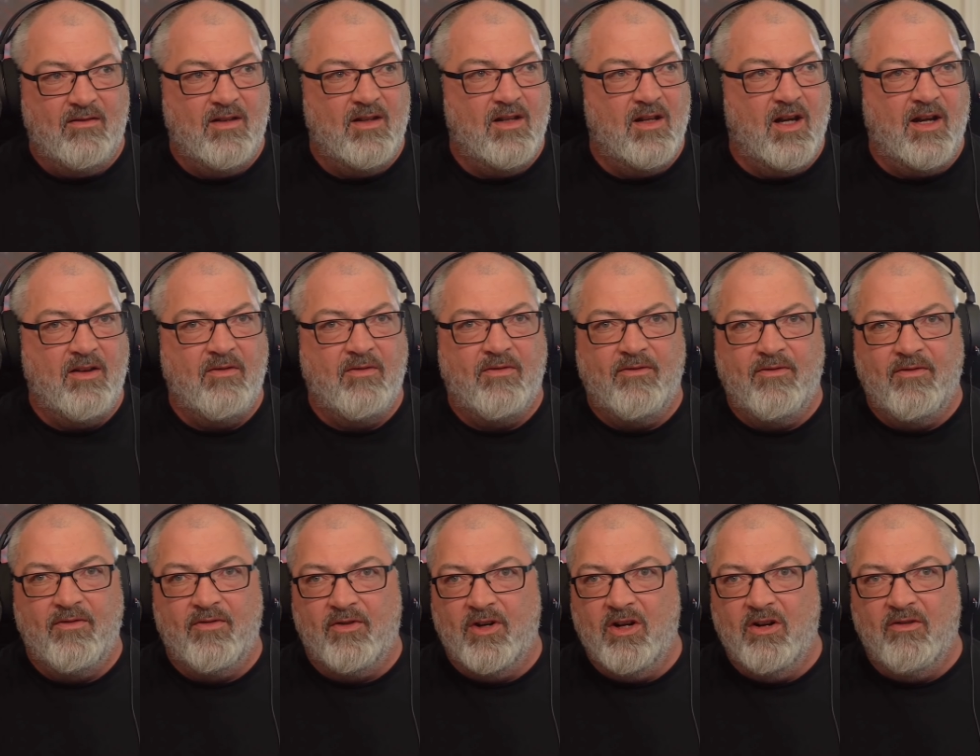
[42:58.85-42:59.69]
like
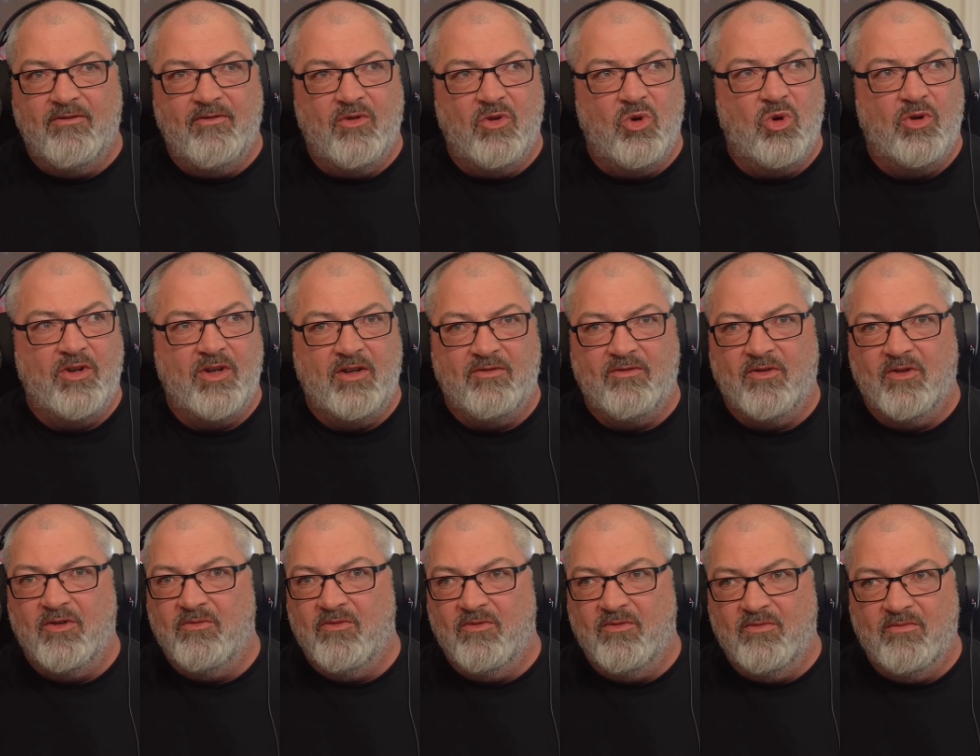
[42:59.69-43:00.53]
three or four
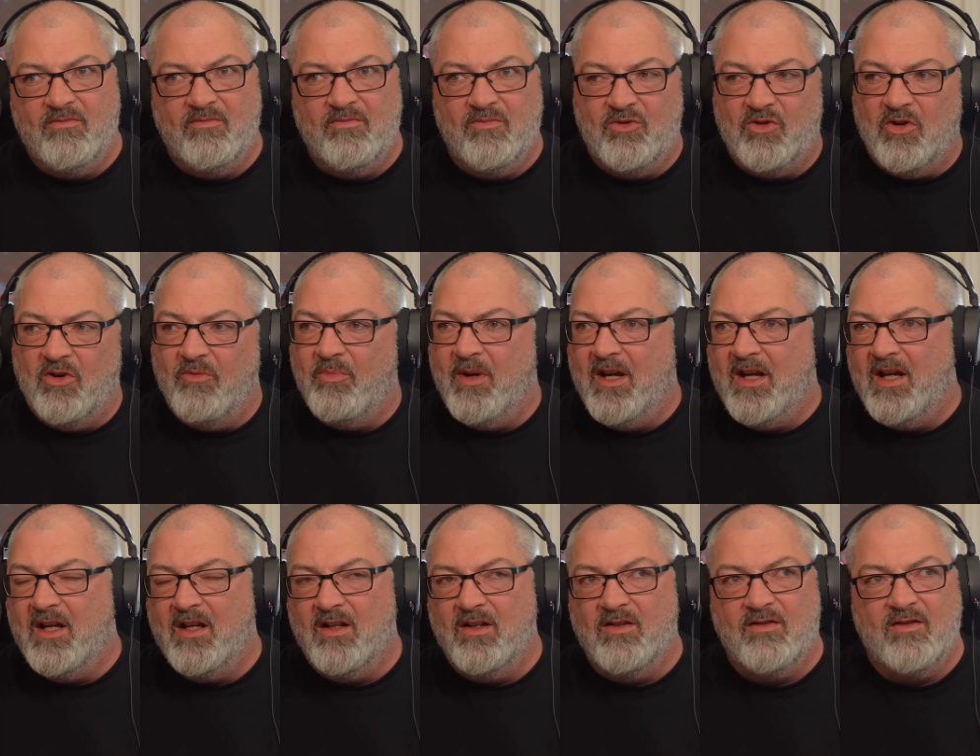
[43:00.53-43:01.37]
different sort of
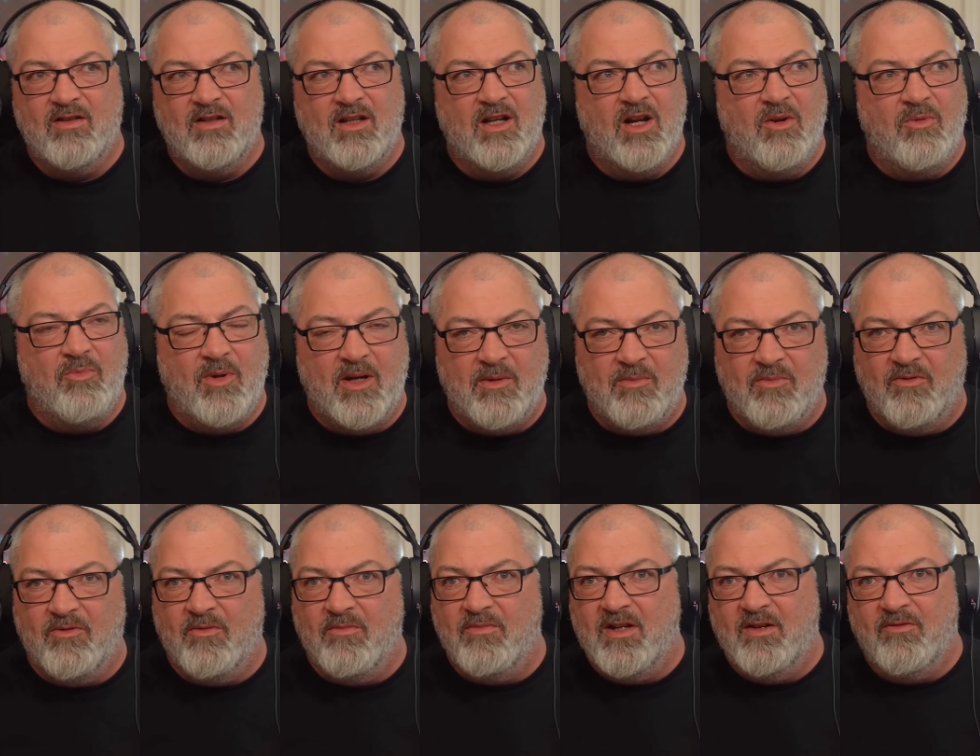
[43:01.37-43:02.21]
peers, you know,
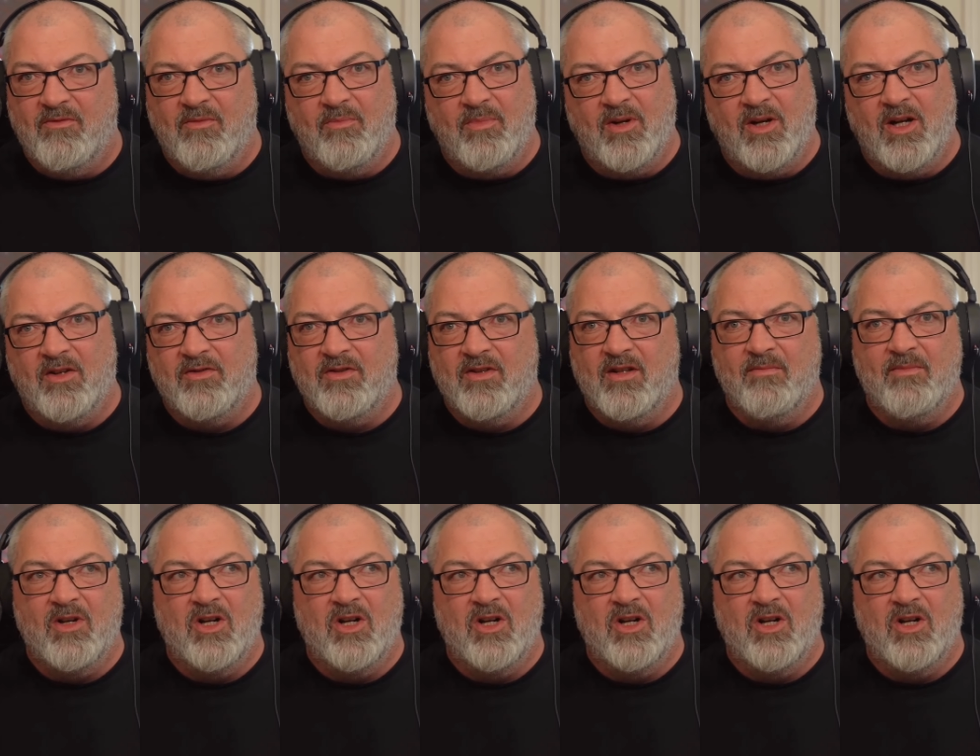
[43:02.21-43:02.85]
people from different parts of the